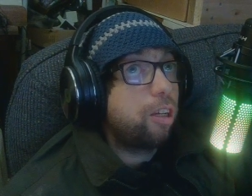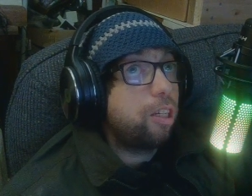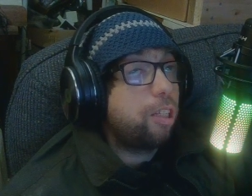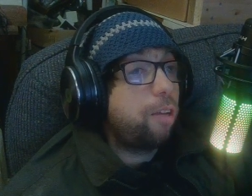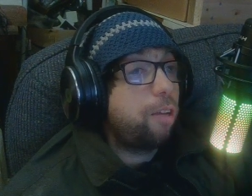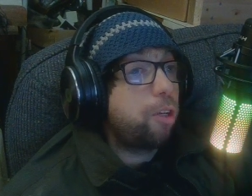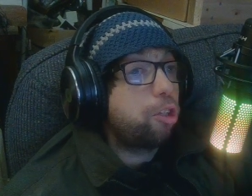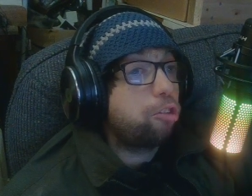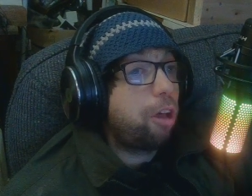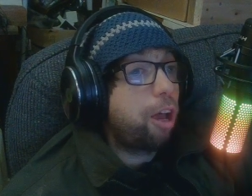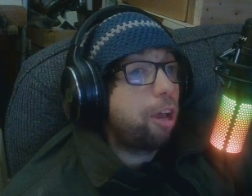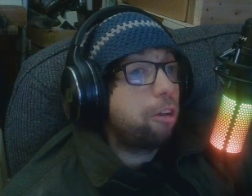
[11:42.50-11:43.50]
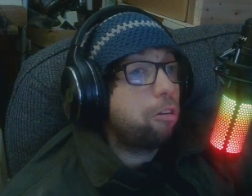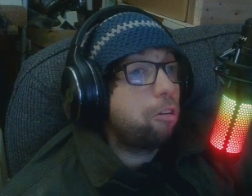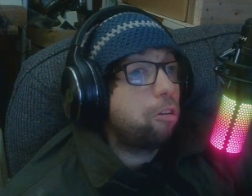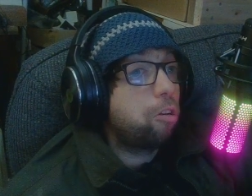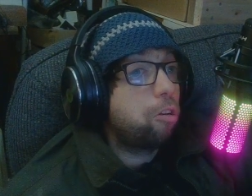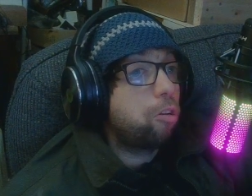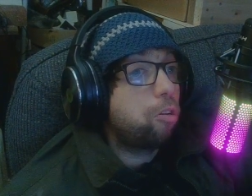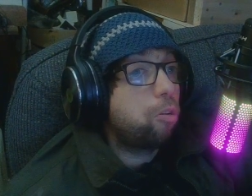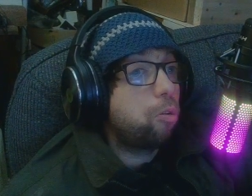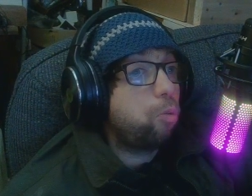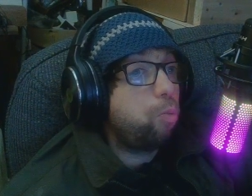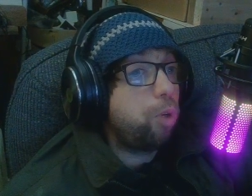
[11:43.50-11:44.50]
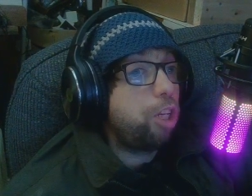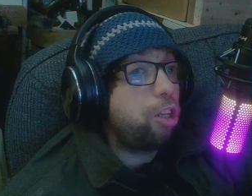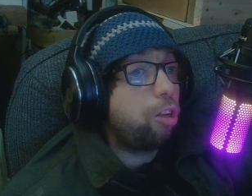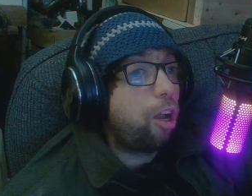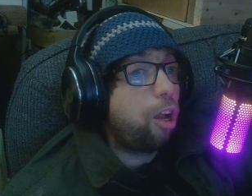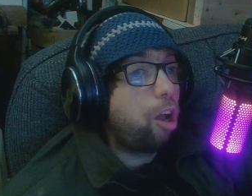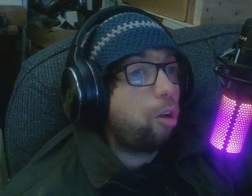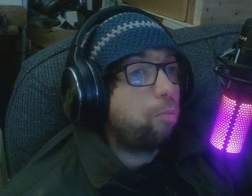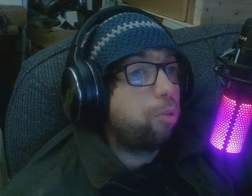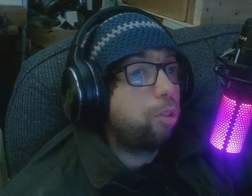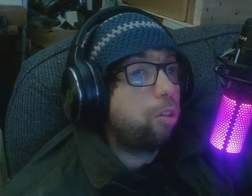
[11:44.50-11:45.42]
Seven is like, we need your help.